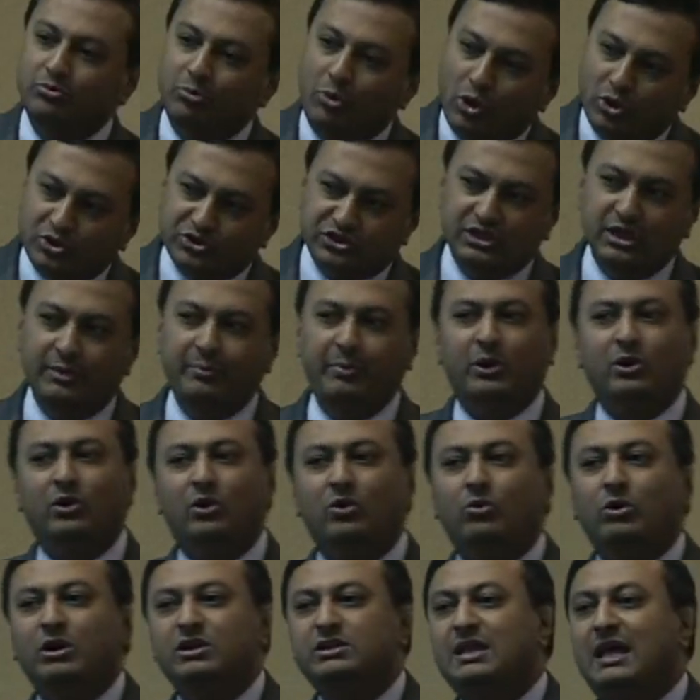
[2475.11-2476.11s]
most typical
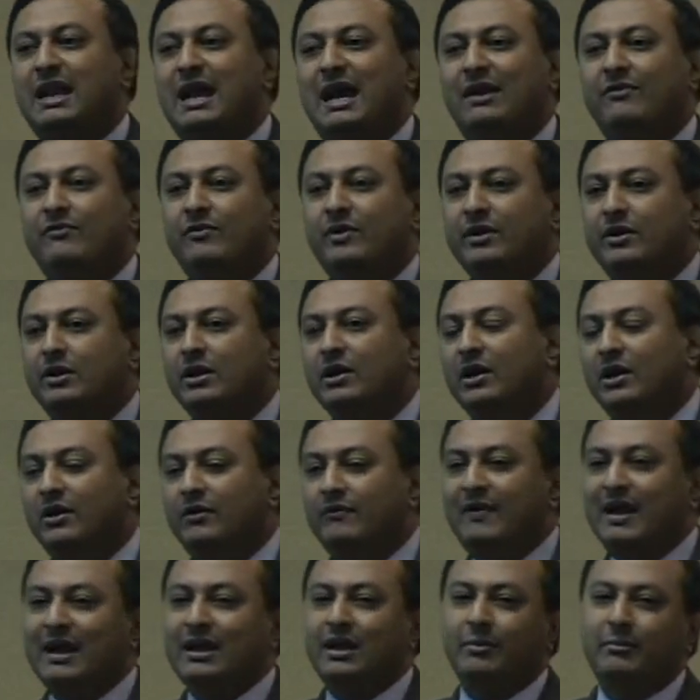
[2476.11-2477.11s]
one that I would
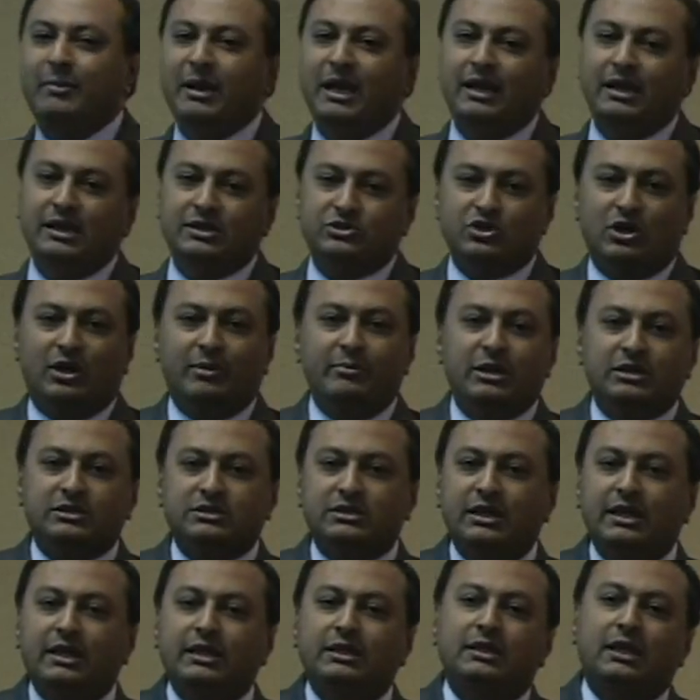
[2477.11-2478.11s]
recommend is
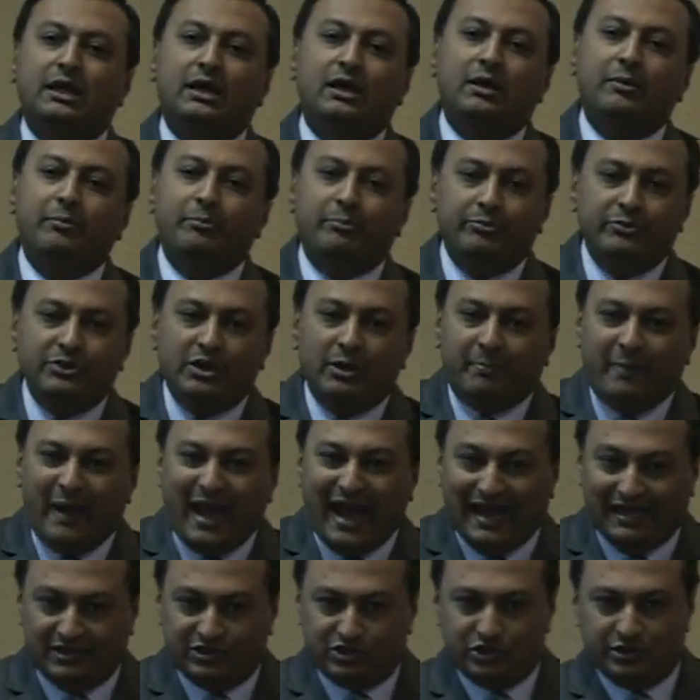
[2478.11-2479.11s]
obviously the
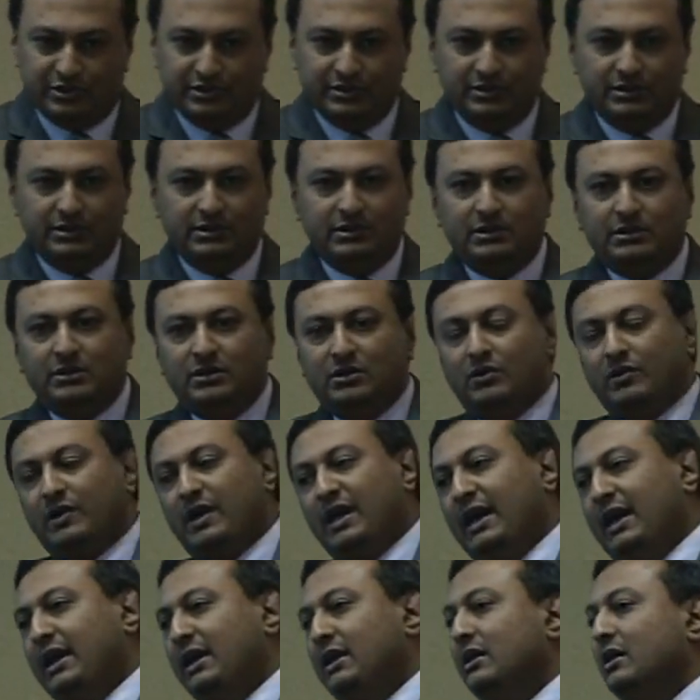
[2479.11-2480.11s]
patch,
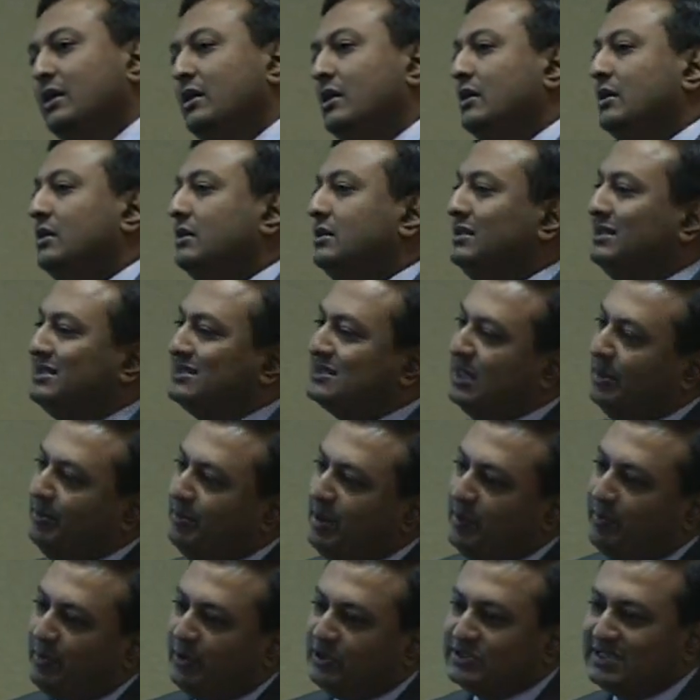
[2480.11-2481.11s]
okay? Some
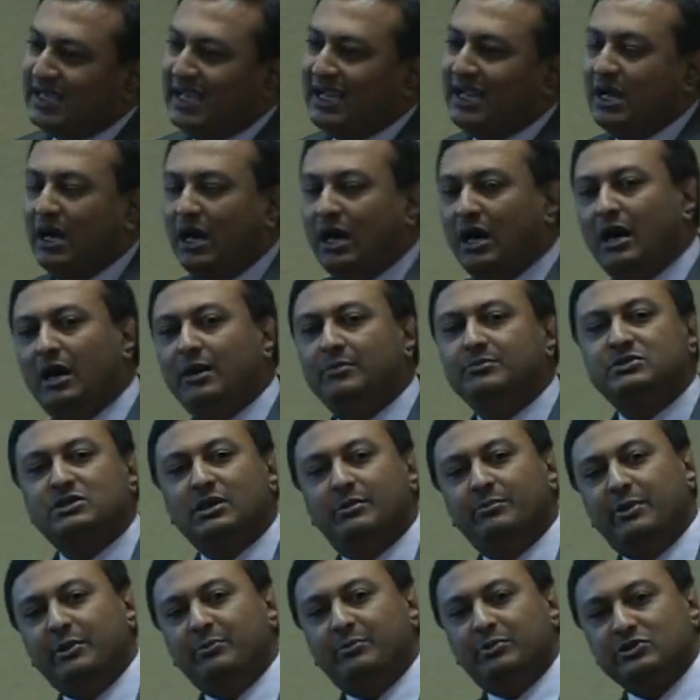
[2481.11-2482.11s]
people say gum,
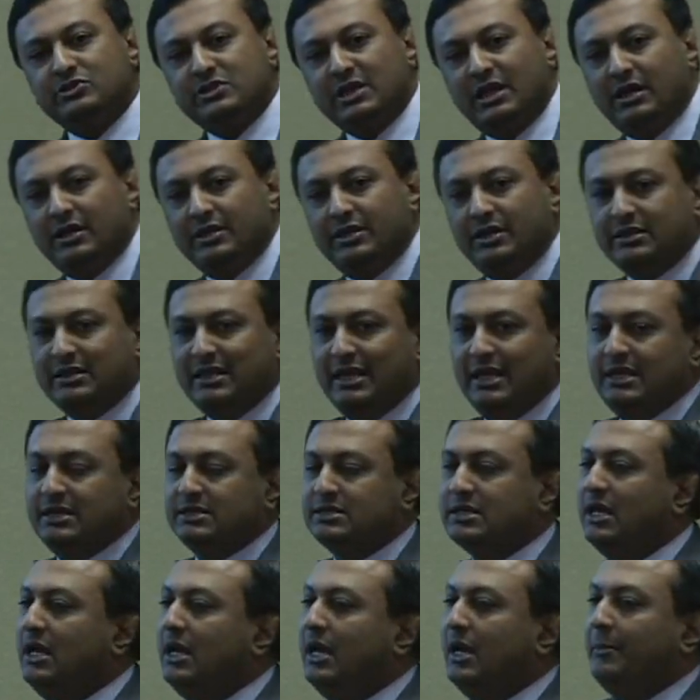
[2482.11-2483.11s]
some people say other
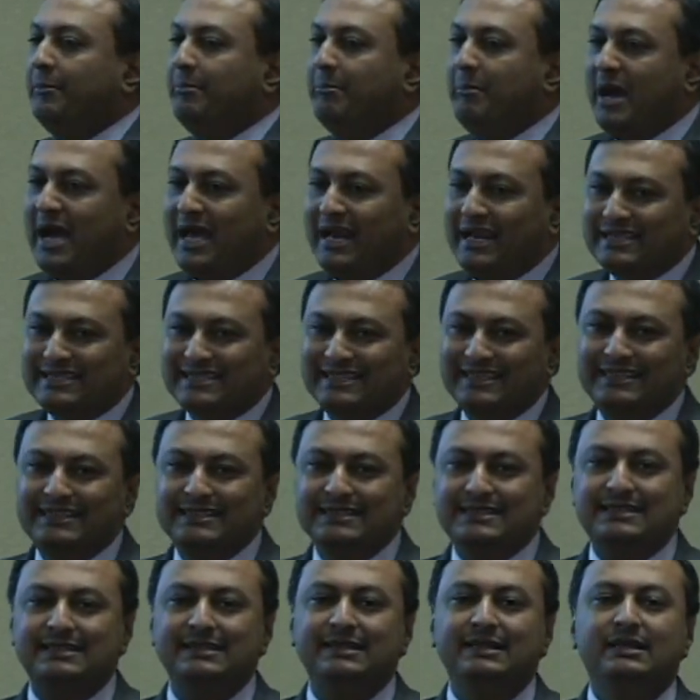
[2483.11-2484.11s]
things.
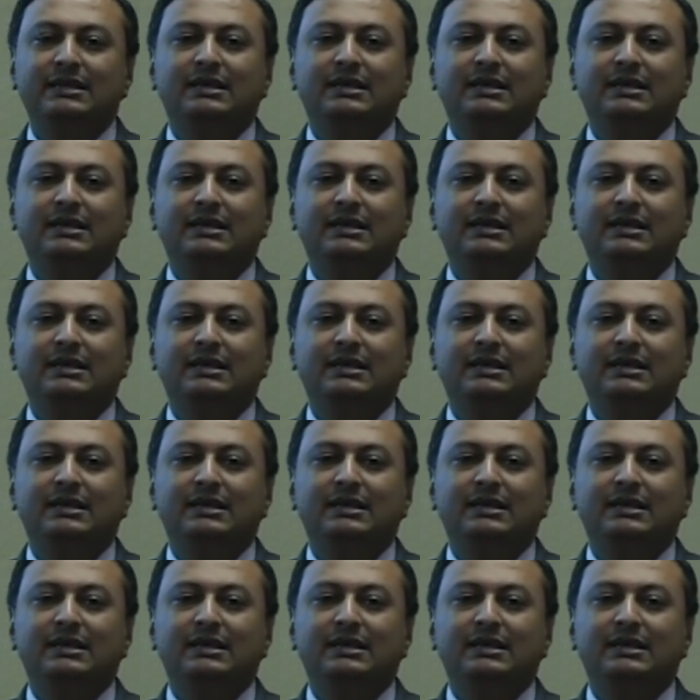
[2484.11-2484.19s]
Medicines,